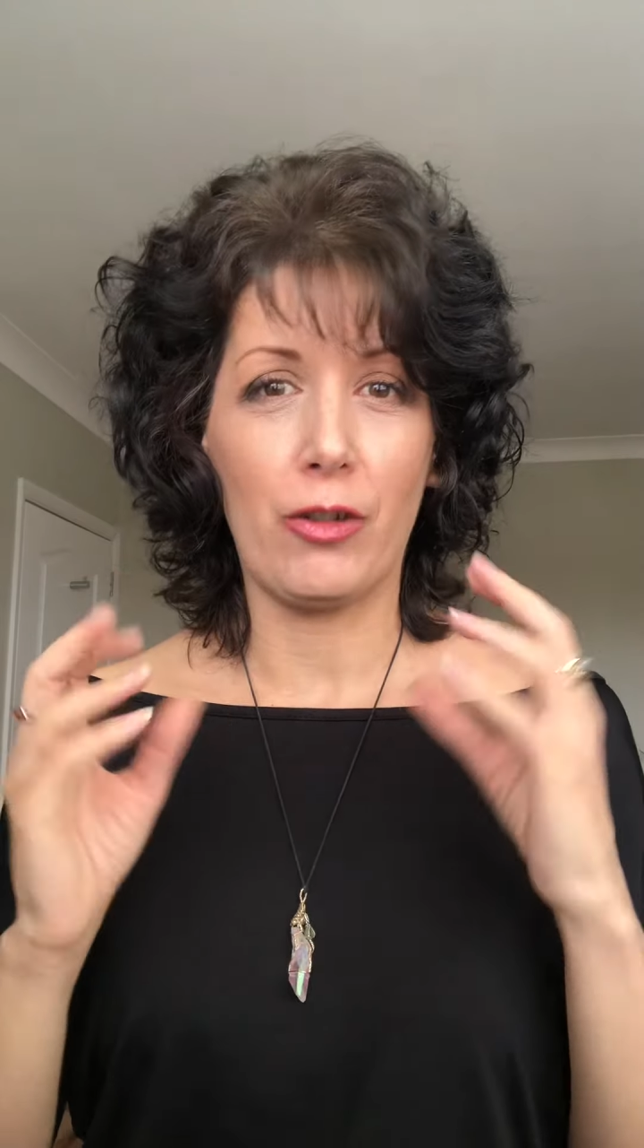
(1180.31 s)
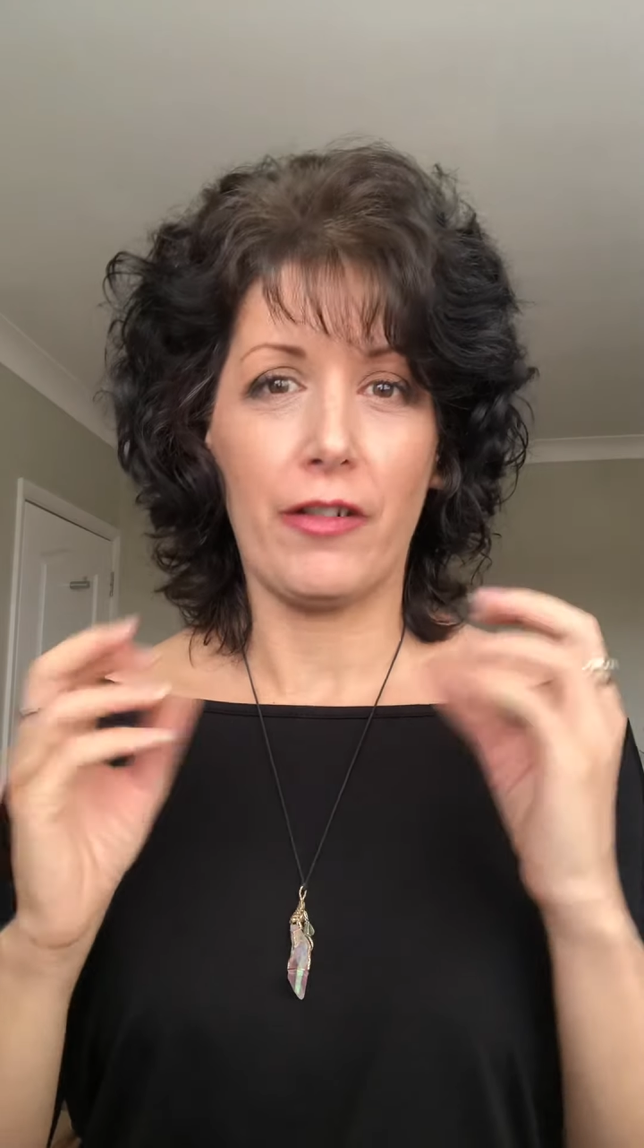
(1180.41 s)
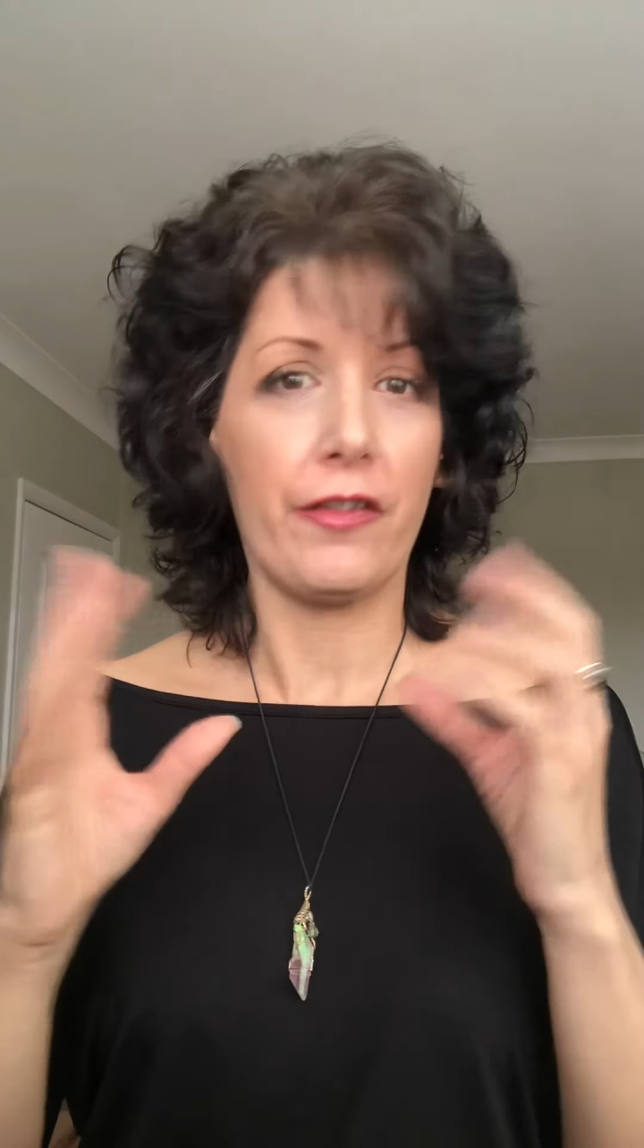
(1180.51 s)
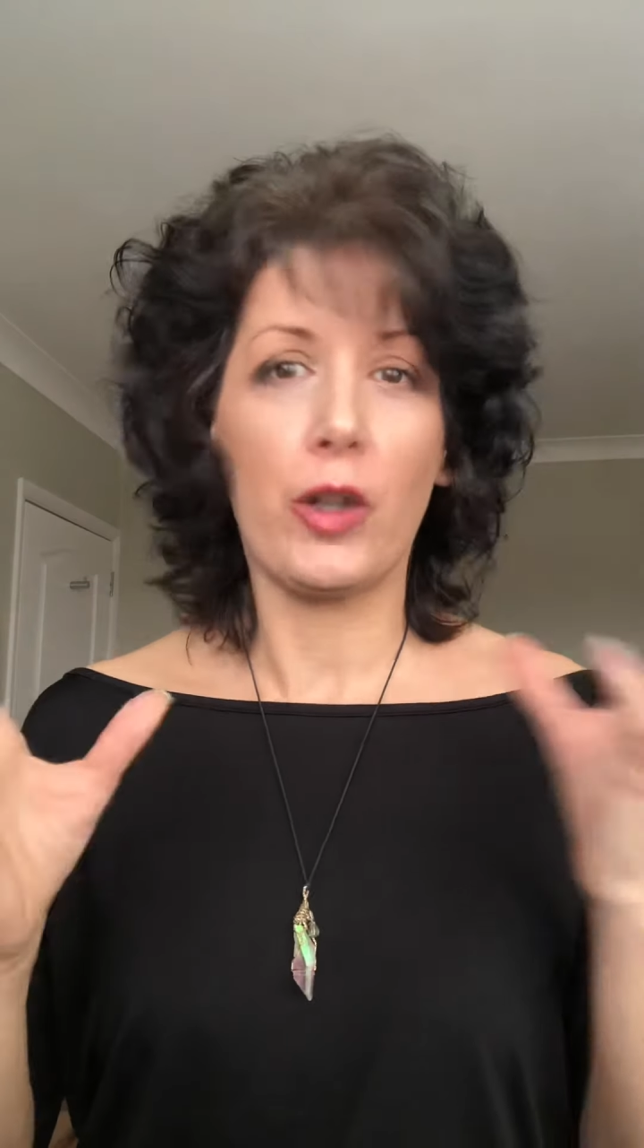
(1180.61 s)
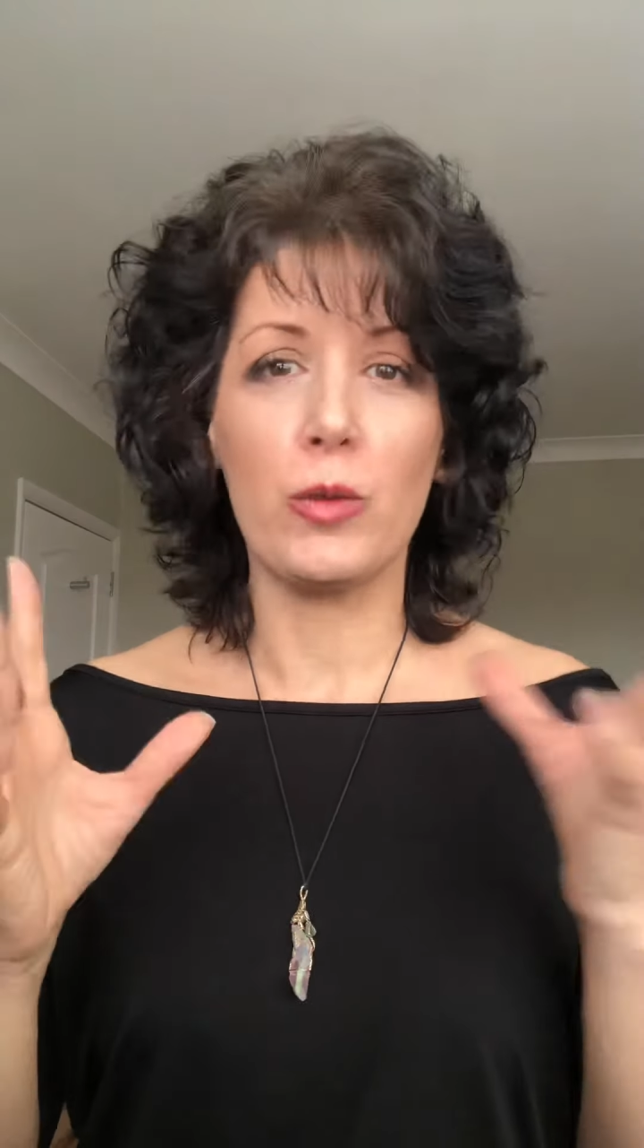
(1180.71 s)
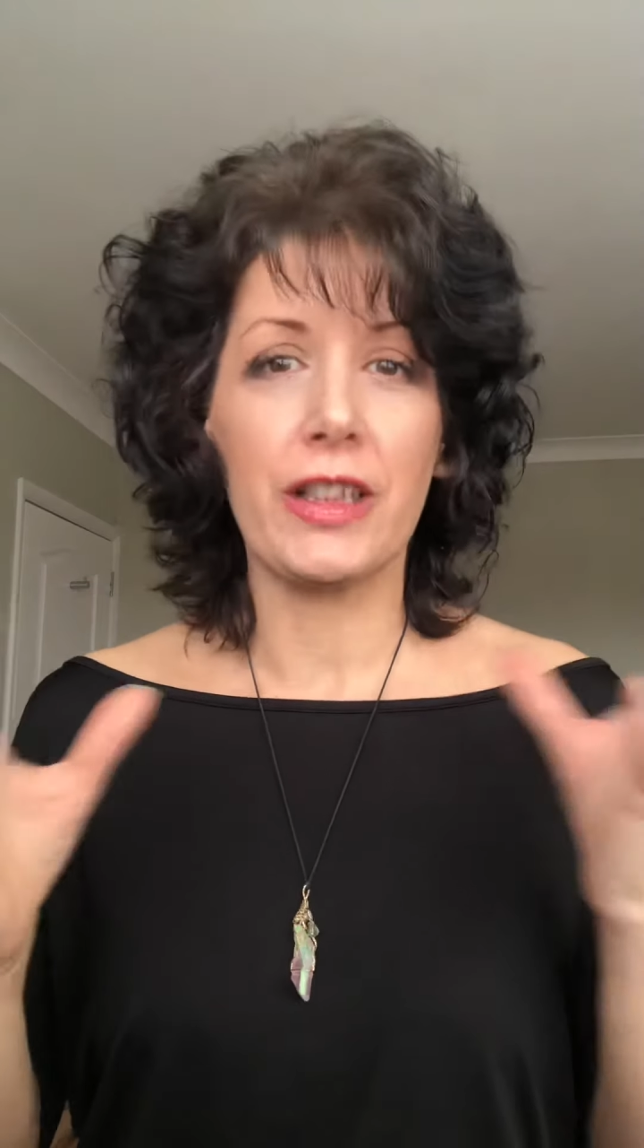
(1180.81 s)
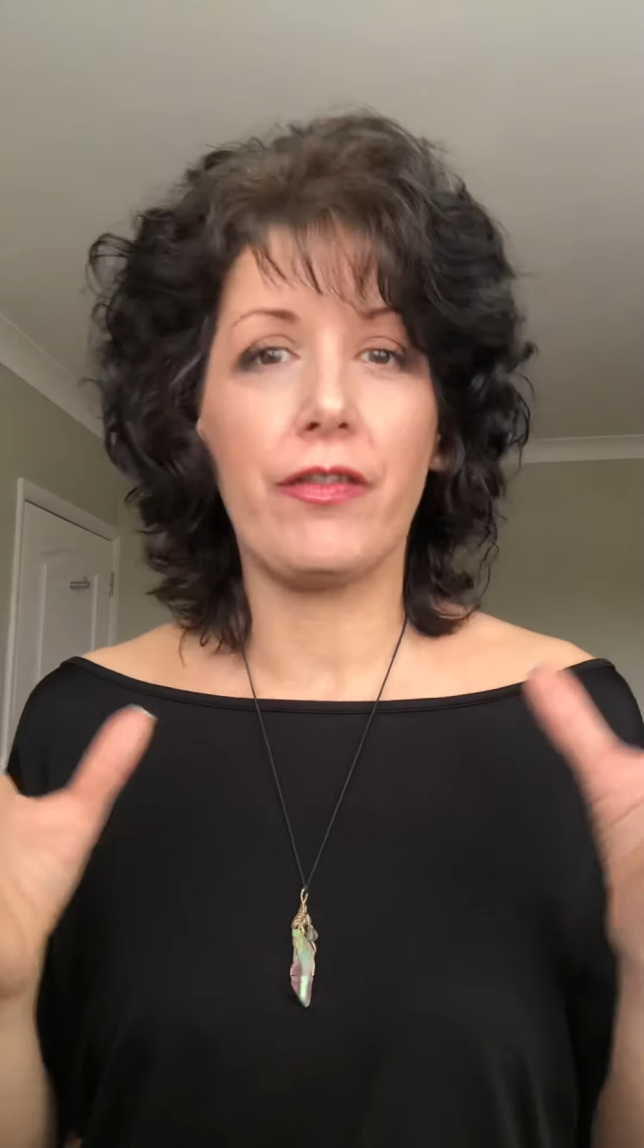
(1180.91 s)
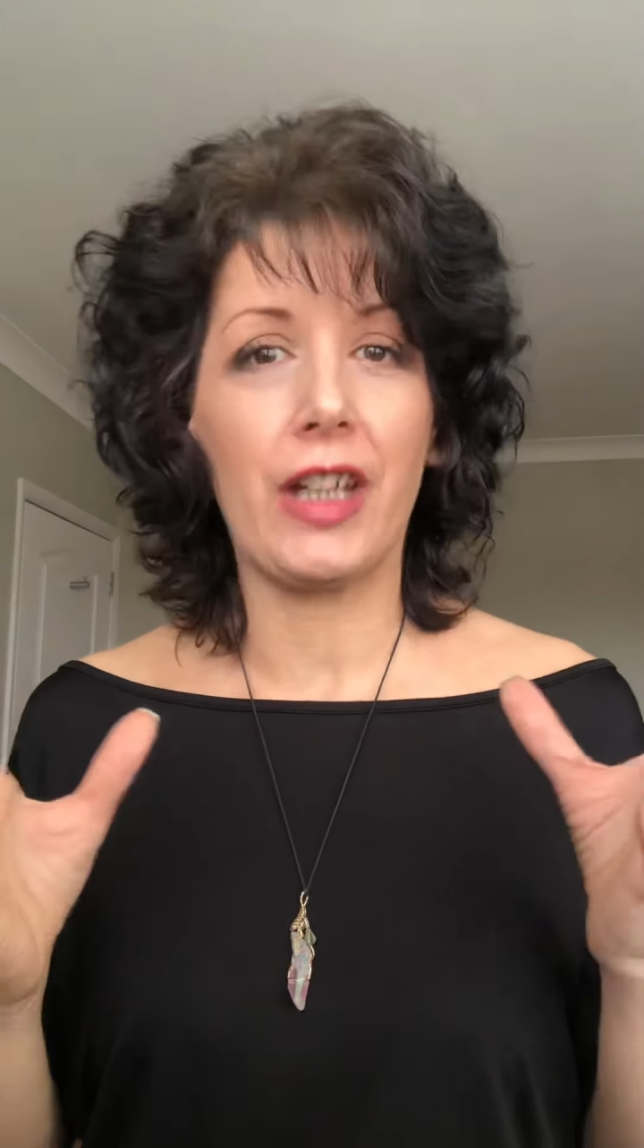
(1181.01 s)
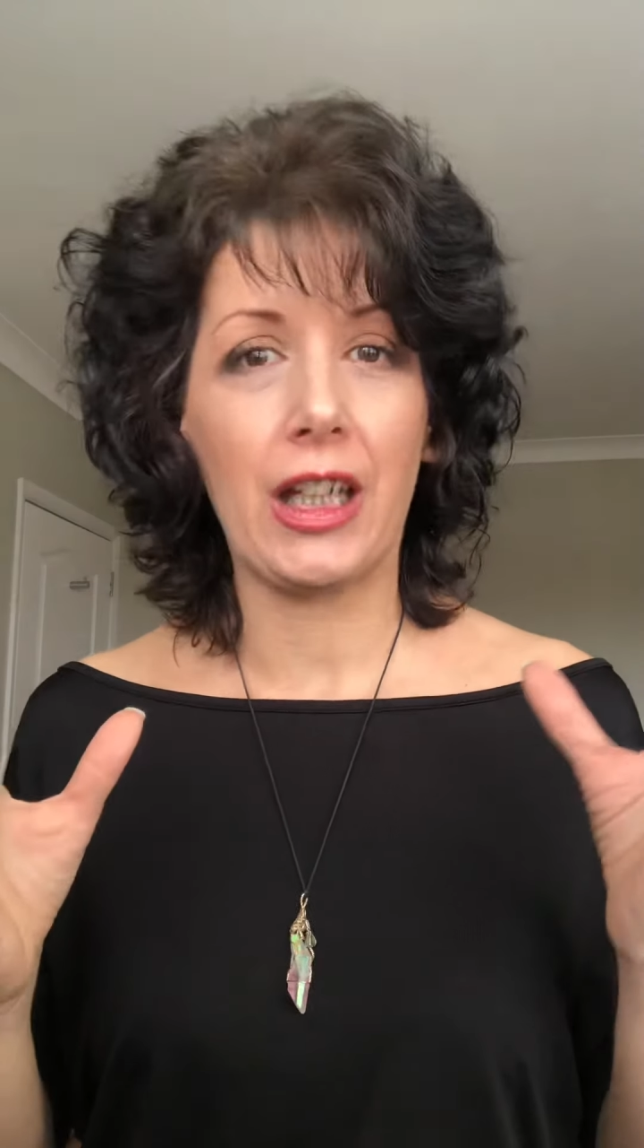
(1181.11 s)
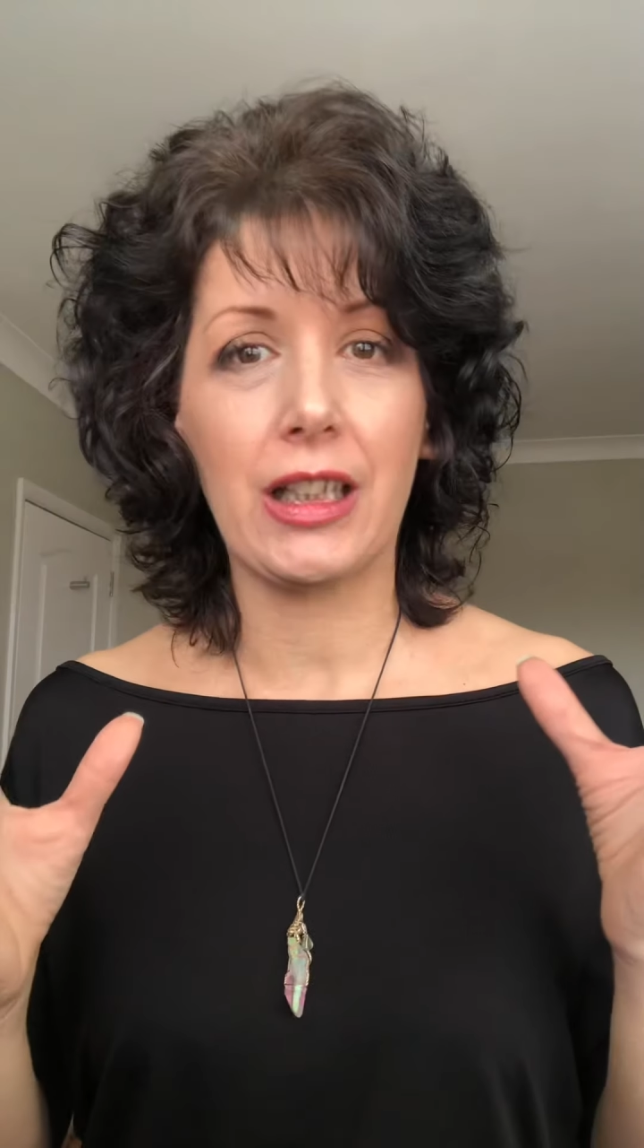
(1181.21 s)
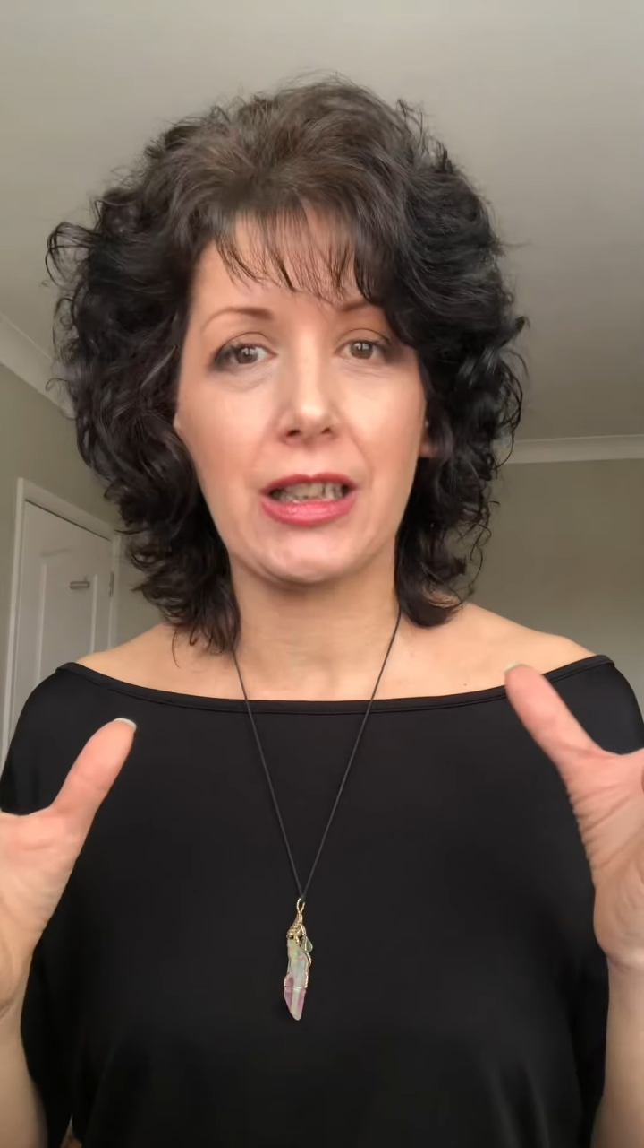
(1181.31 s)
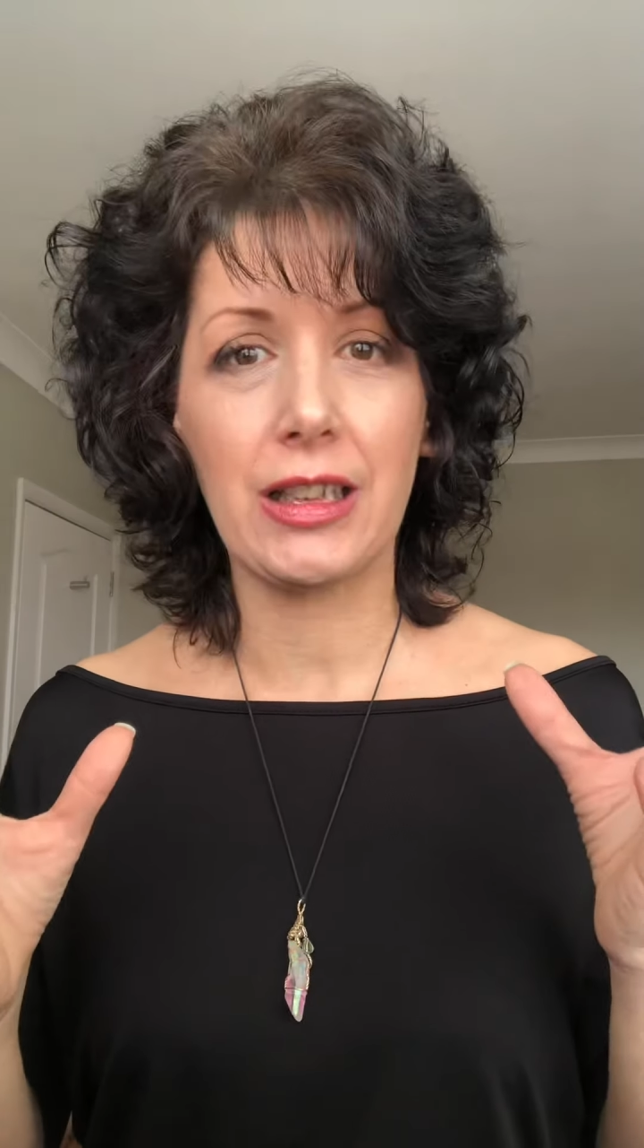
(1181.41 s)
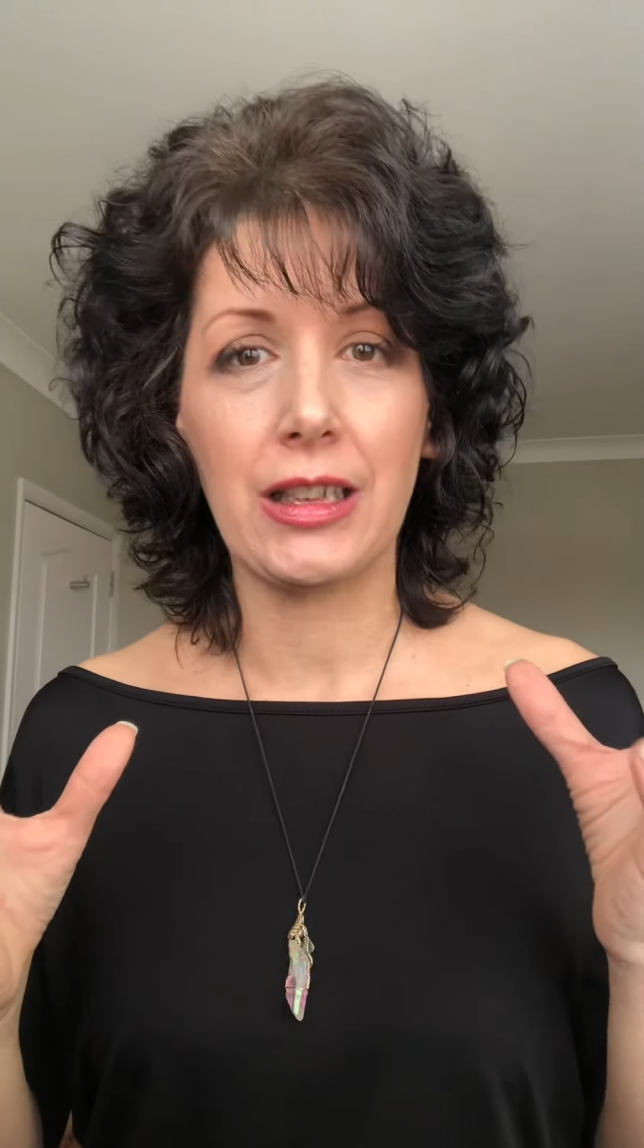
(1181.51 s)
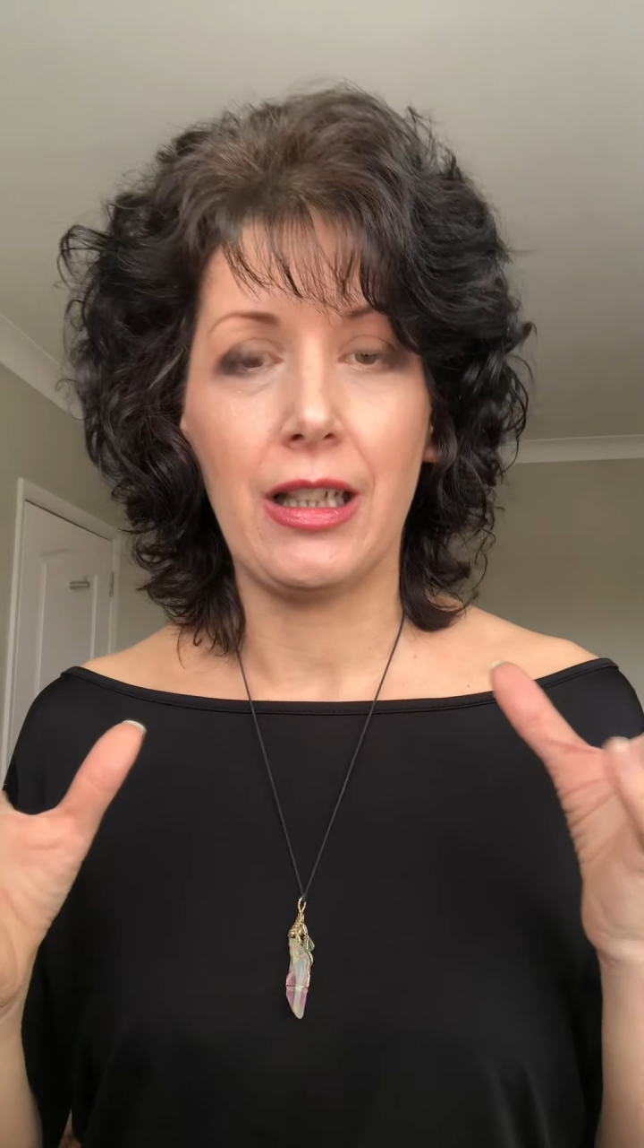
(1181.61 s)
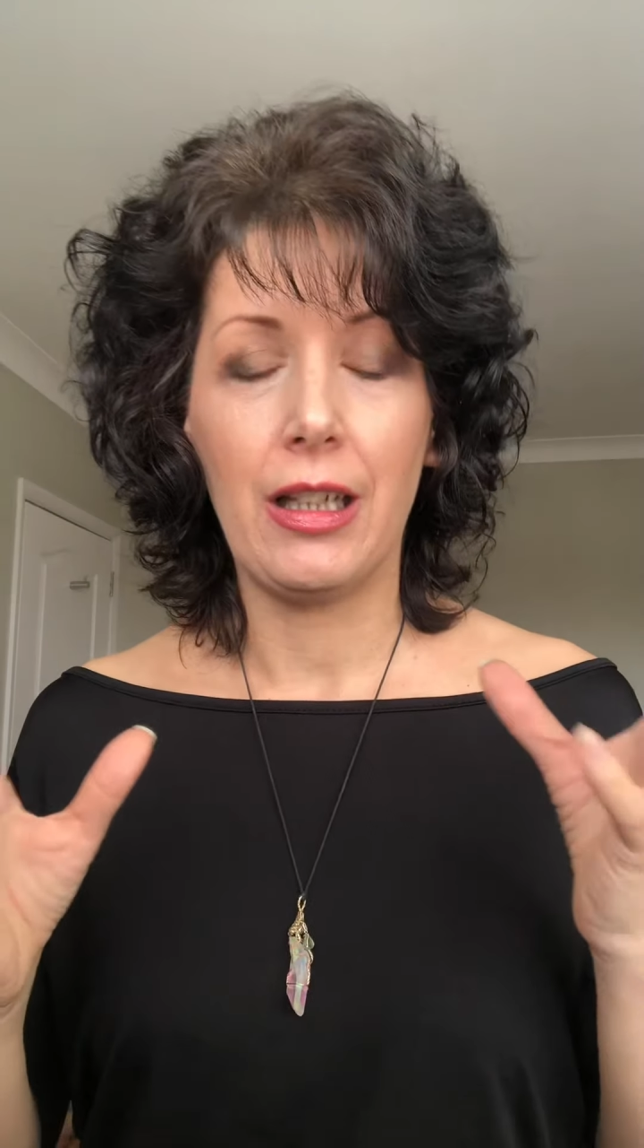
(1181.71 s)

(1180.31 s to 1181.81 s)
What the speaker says: or a false fix,